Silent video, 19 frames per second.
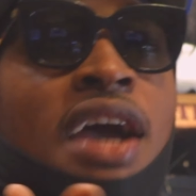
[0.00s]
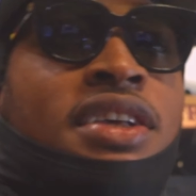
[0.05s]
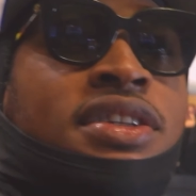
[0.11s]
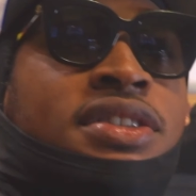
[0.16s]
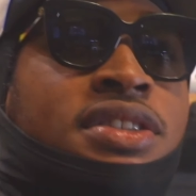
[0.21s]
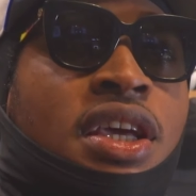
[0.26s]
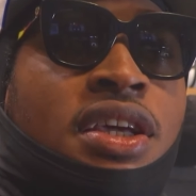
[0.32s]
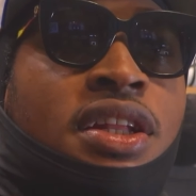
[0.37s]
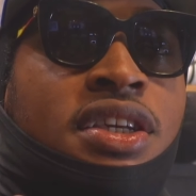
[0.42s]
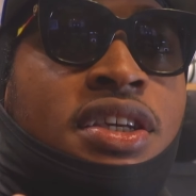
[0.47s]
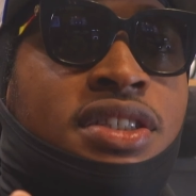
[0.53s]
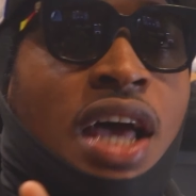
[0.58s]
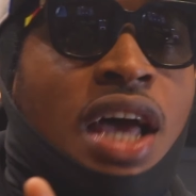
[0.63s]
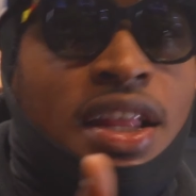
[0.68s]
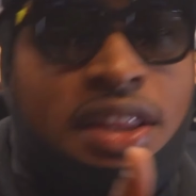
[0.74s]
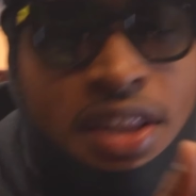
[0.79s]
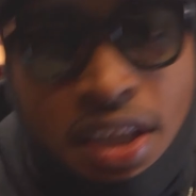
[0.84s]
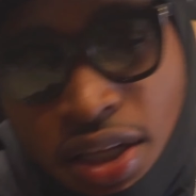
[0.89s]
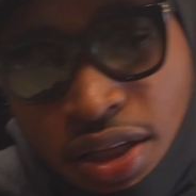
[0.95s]
I can say this.
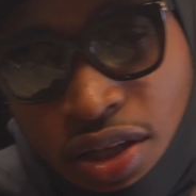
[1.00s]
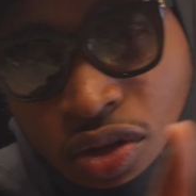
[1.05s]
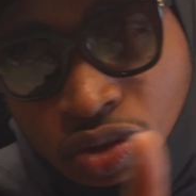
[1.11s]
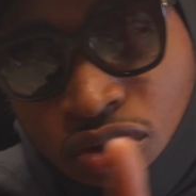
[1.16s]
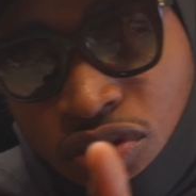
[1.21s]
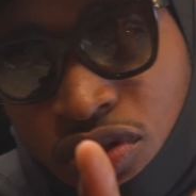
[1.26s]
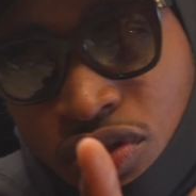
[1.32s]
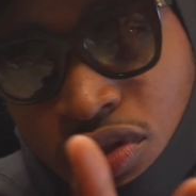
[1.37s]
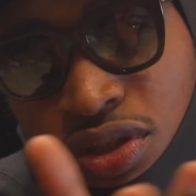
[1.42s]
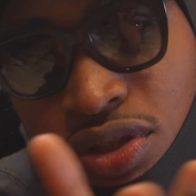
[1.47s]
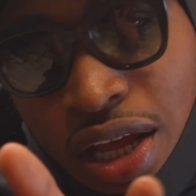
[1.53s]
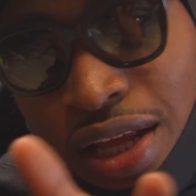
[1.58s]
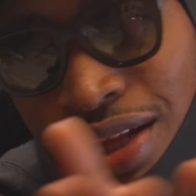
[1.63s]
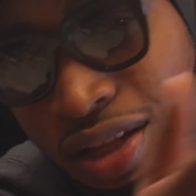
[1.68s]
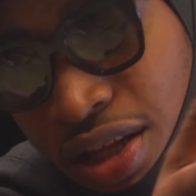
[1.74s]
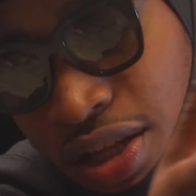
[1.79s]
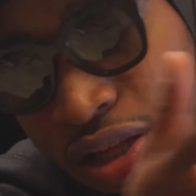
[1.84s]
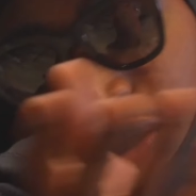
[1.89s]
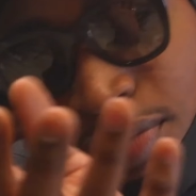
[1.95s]
I did a little, like,
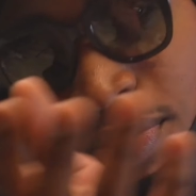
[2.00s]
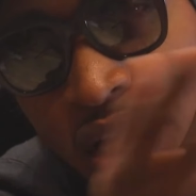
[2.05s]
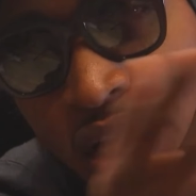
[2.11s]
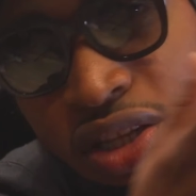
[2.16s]
like in